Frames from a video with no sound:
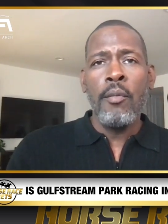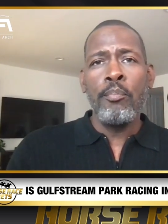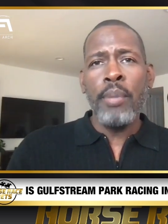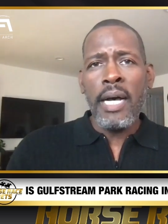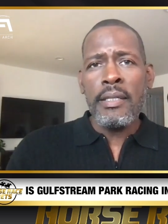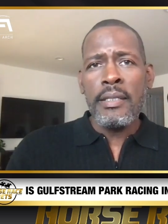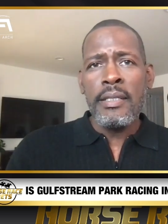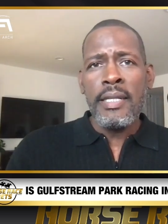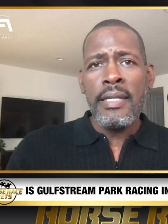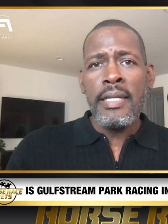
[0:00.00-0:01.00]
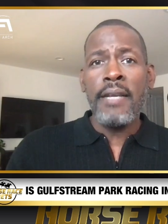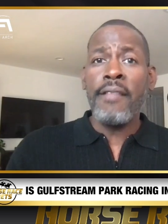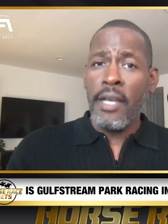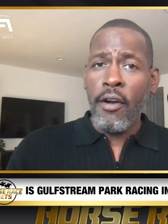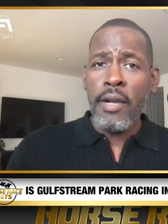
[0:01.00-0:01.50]
But if
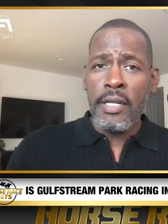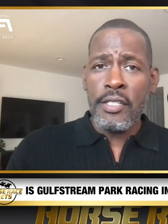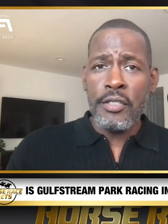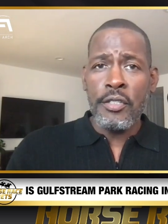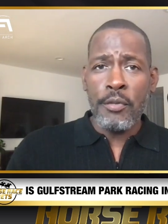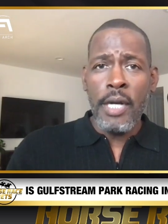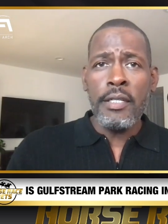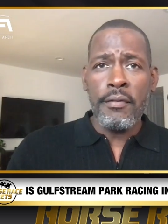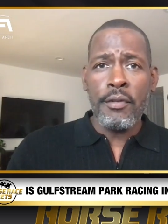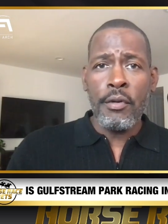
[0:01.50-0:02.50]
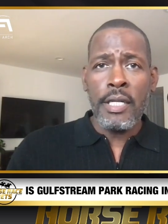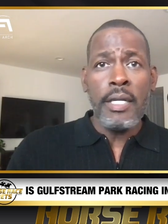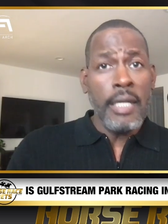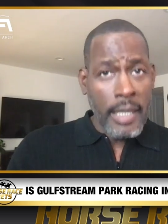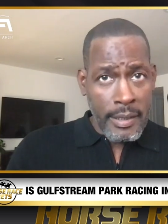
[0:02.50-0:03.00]
they are going to still run in Florida,
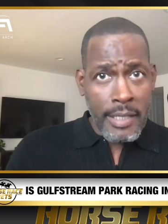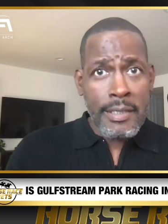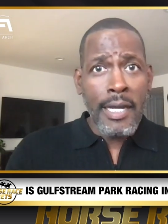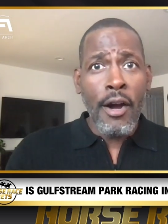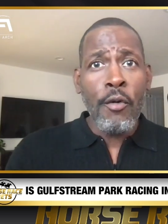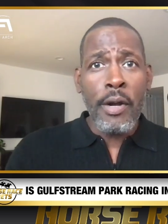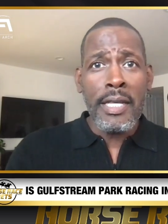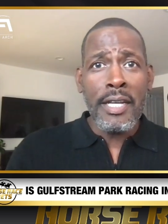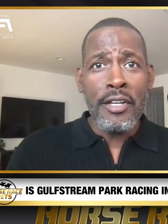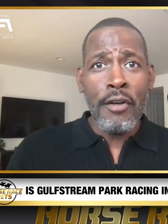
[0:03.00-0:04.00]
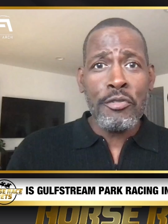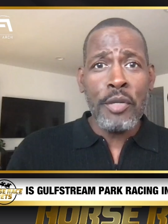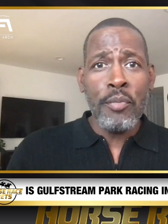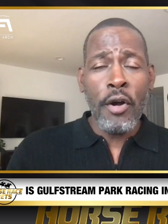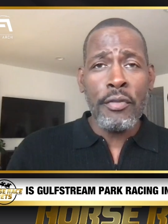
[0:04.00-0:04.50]
and yes, they are running at
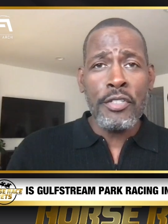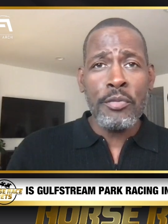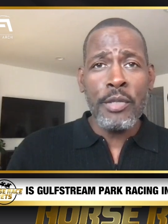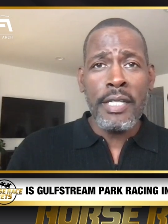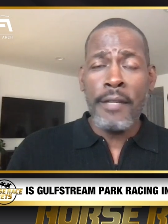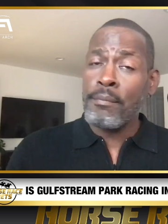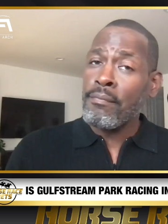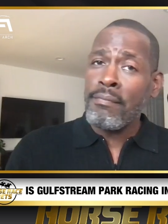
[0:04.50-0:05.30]
Gulfstream Park this weekend,